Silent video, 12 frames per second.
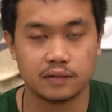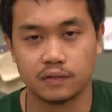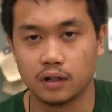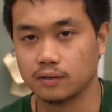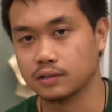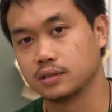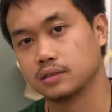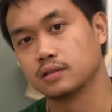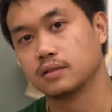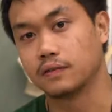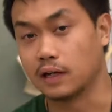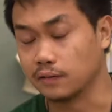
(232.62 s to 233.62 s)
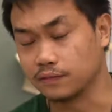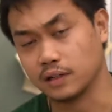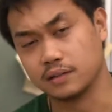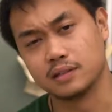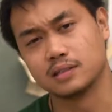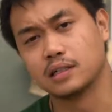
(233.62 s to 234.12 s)
involves fighting for
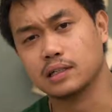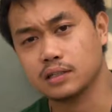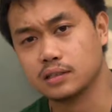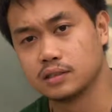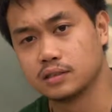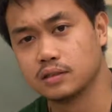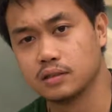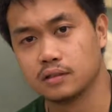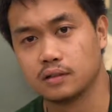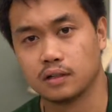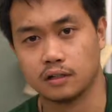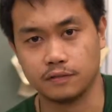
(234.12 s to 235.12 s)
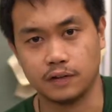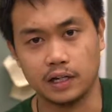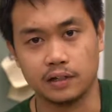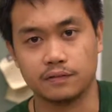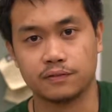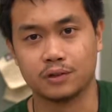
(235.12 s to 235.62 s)
ethnic studies,
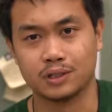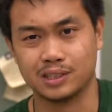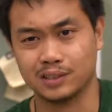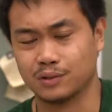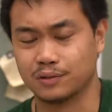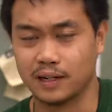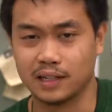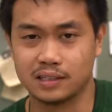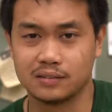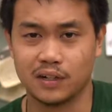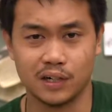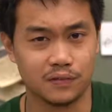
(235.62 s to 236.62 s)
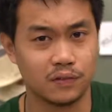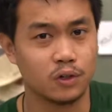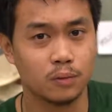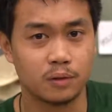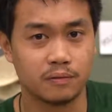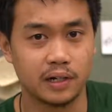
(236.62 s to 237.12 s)
fighting for civil rights, fighting for
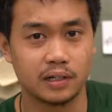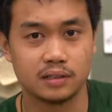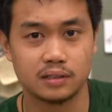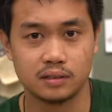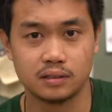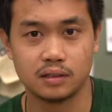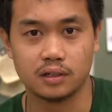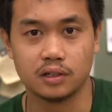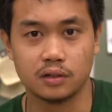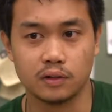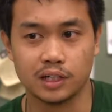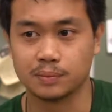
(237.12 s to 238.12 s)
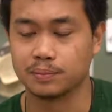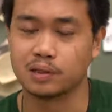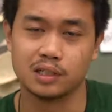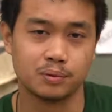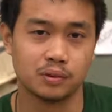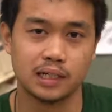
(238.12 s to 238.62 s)
human rights, you know, against
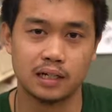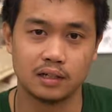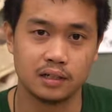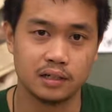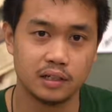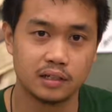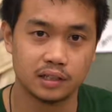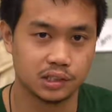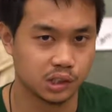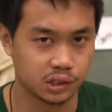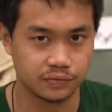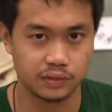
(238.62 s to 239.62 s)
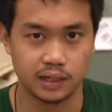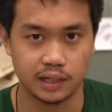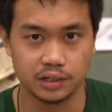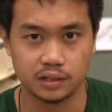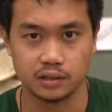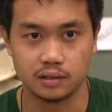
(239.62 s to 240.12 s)
police brutality, against
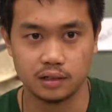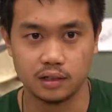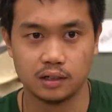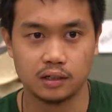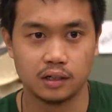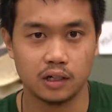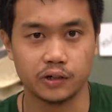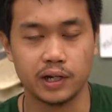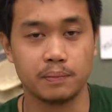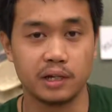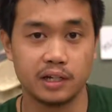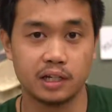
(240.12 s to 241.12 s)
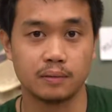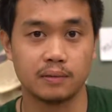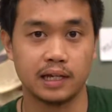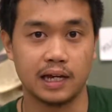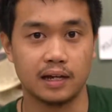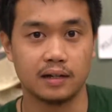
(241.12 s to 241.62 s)
gentrification. A great medium
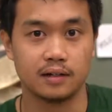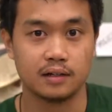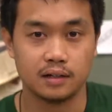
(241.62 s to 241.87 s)
that